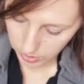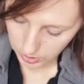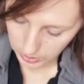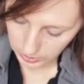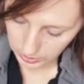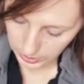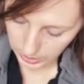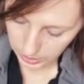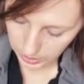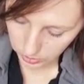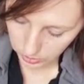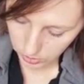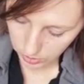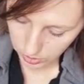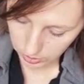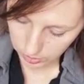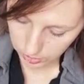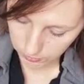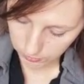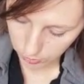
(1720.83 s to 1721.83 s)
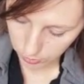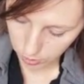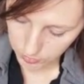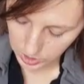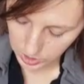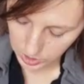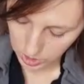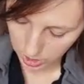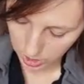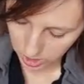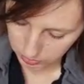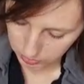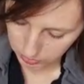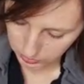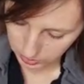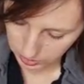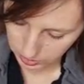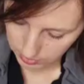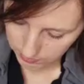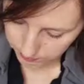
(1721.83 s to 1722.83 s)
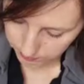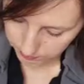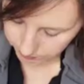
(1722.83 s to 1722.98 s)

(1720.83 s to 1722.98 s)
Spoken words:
in the alloy and forms a dark spot.